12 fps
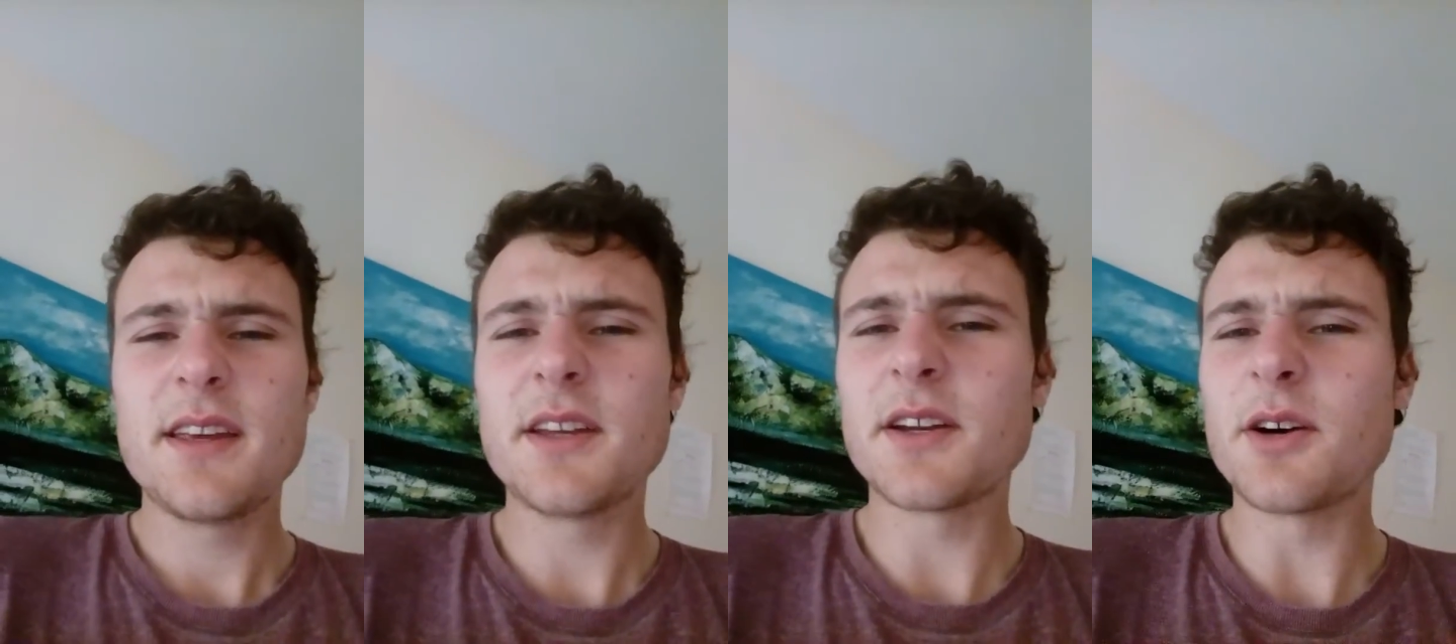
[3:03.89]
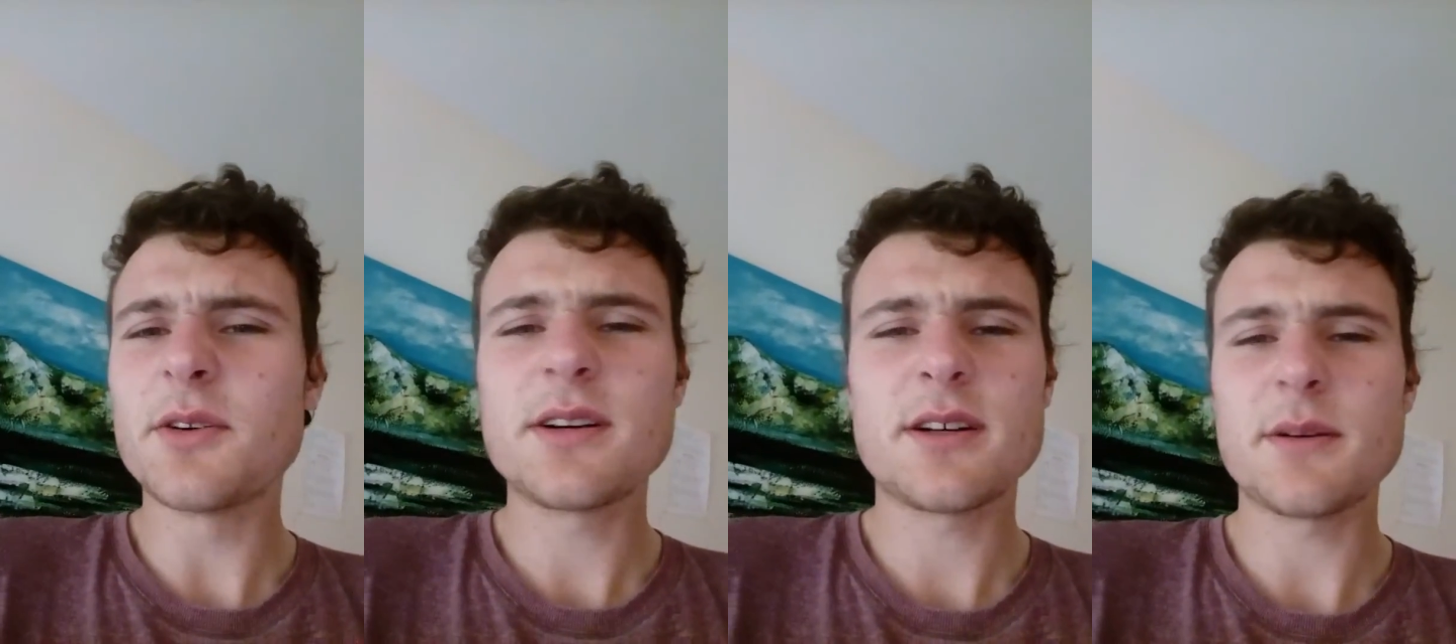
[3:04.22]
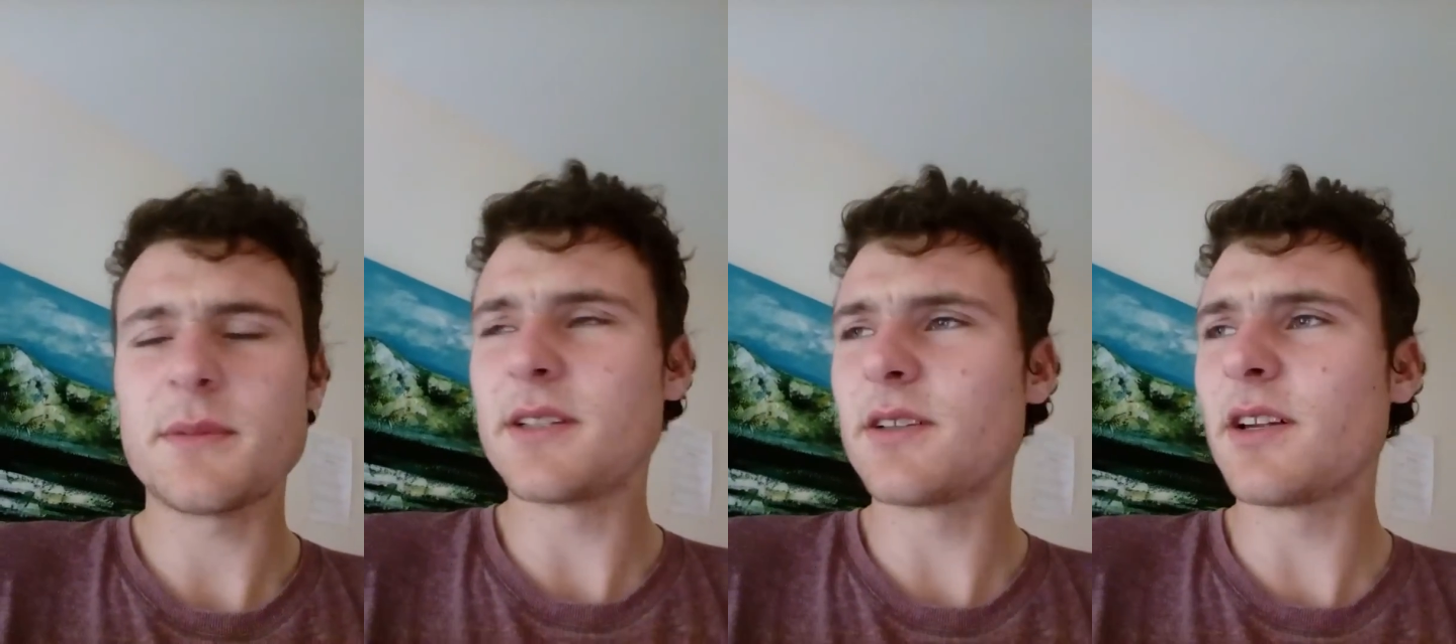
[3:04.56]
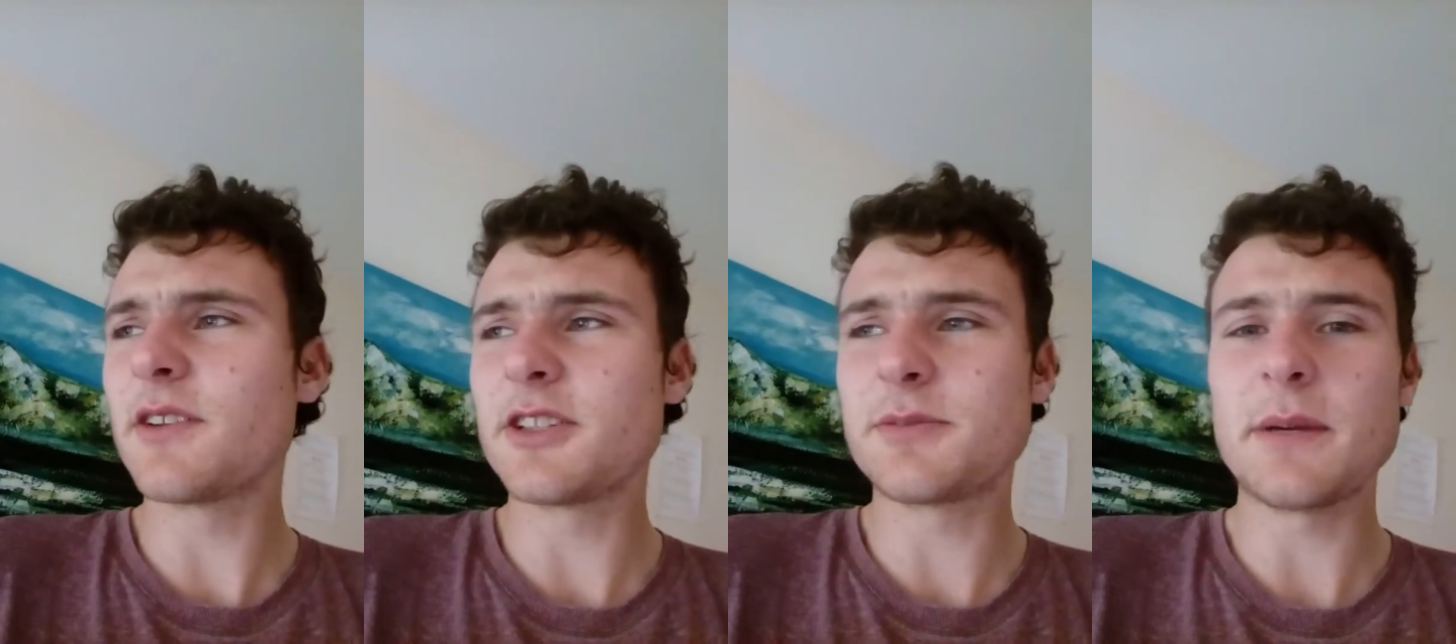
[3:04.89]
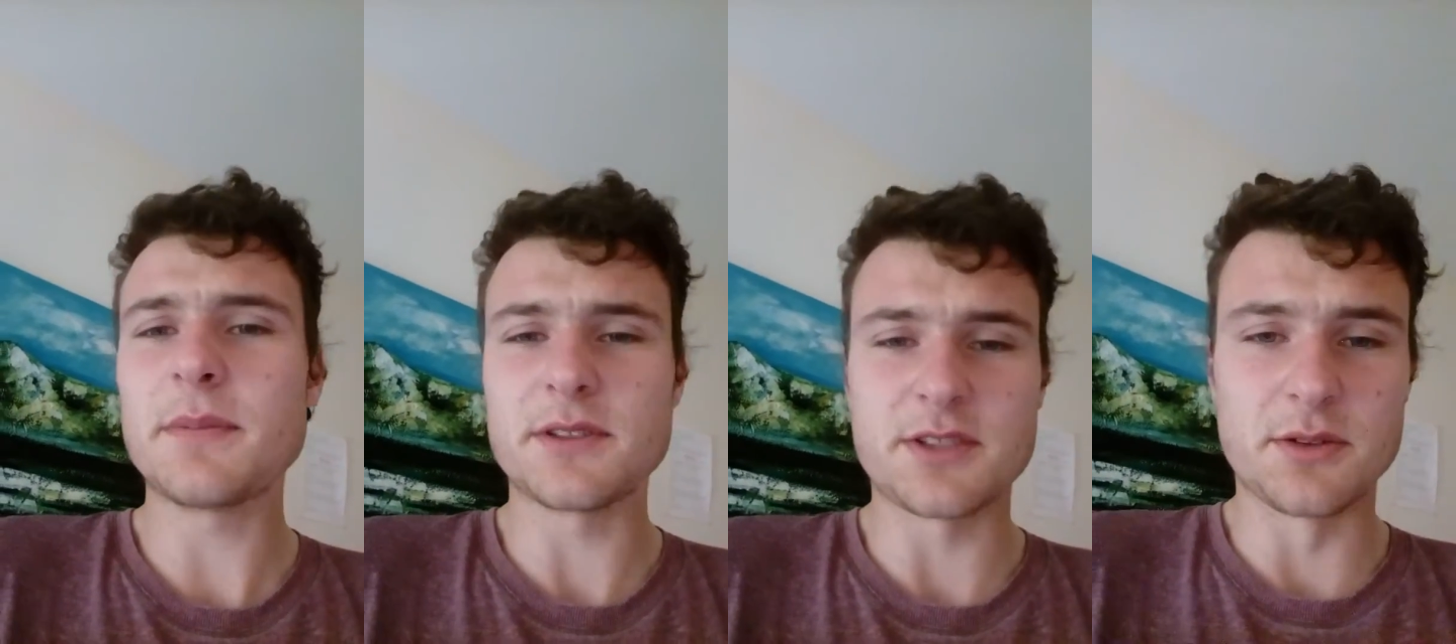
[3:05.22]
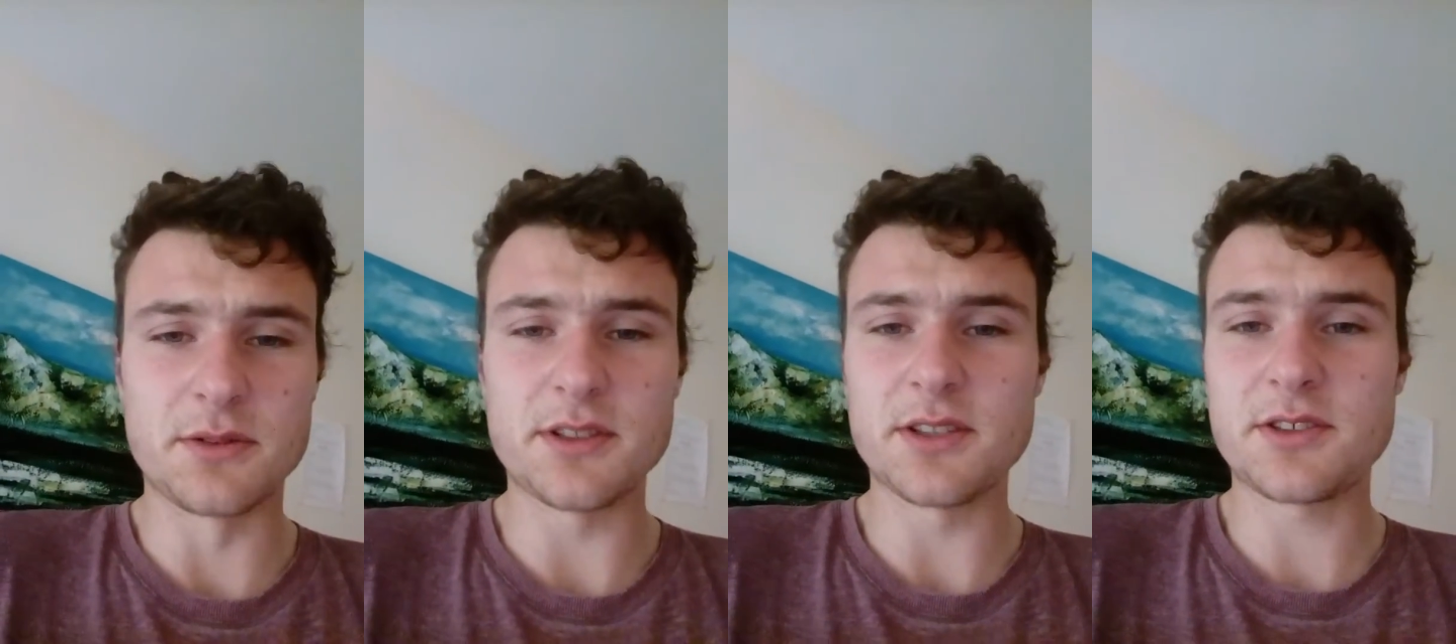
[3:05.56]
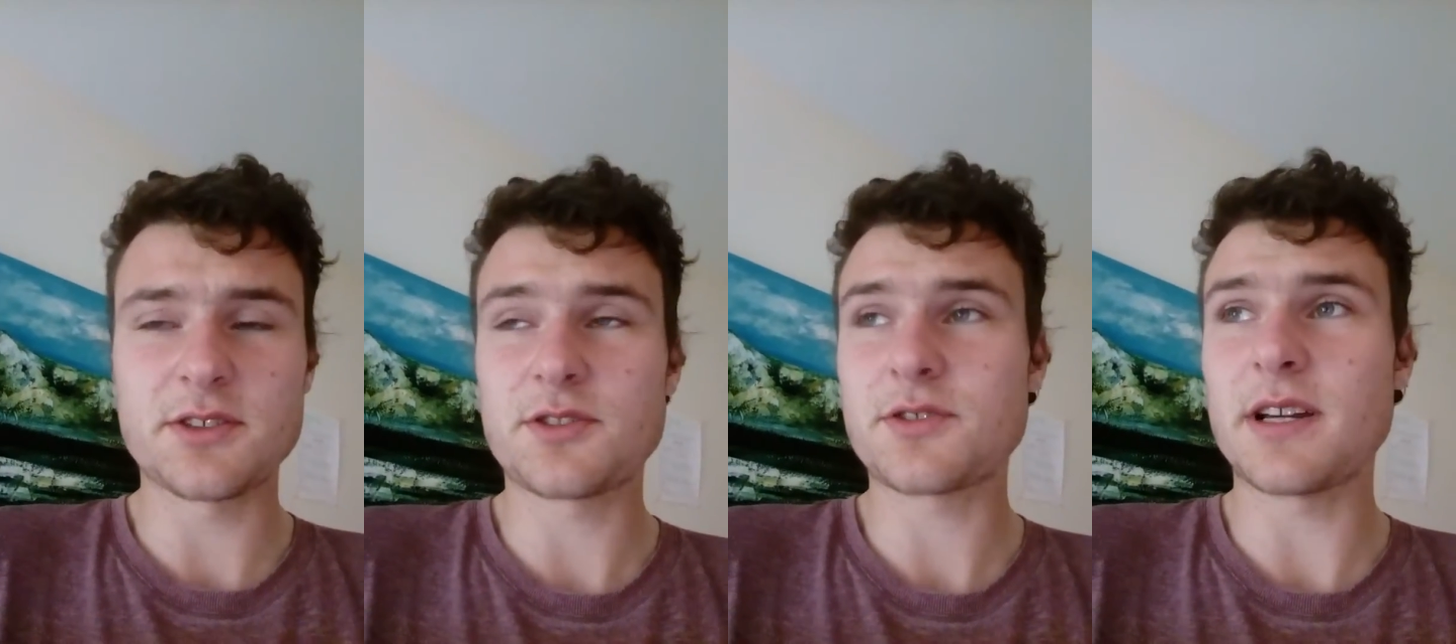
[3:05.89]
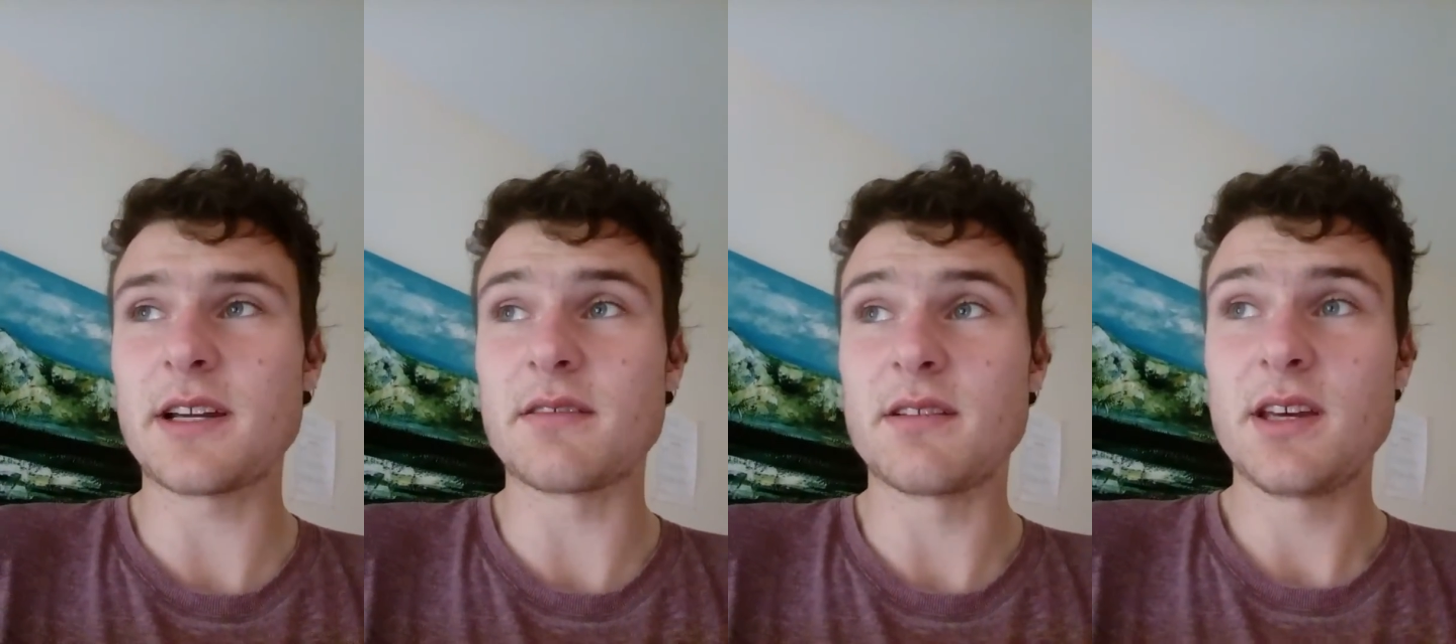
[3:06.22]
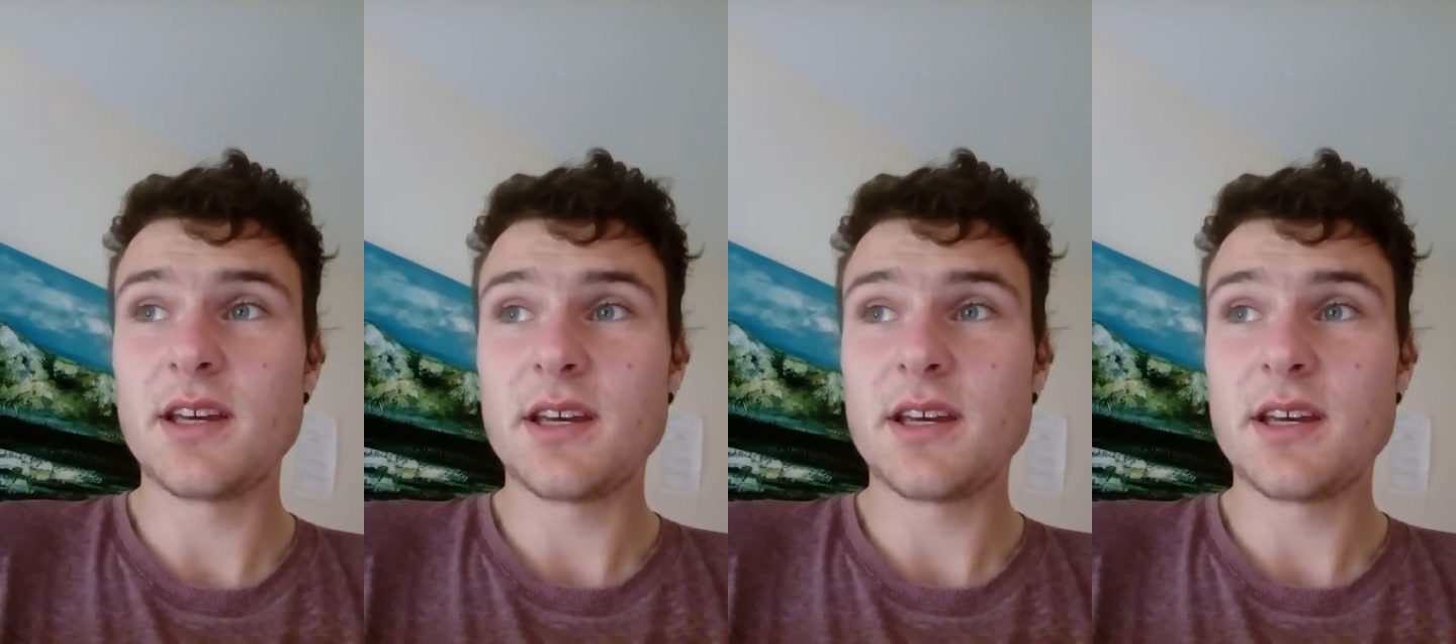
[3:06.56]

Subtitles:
a lot of these people don't. They just train.